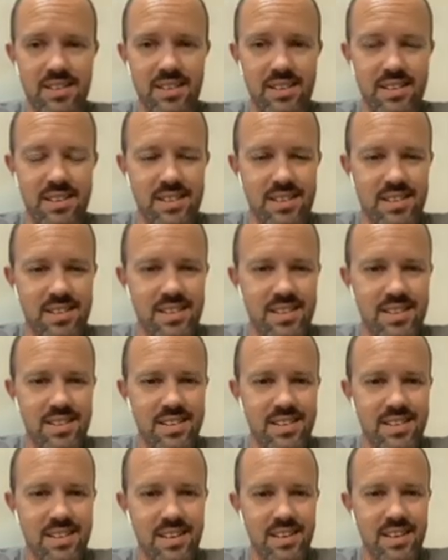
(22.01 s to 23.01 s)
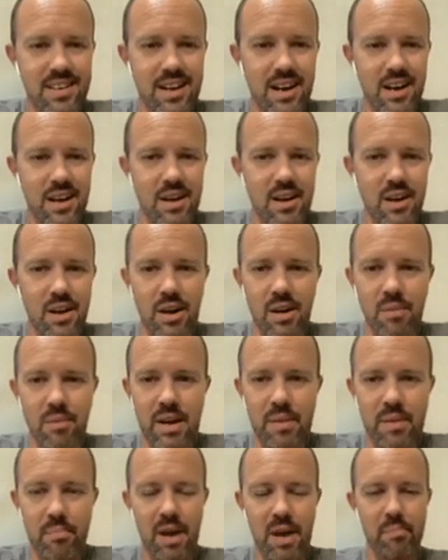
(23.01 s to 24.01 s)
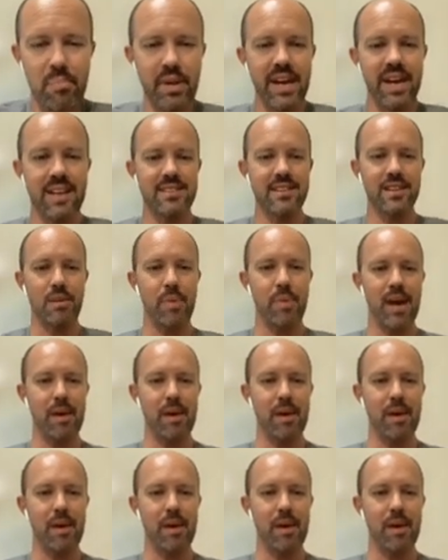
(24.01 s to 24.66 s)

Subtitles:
and got all my plants on the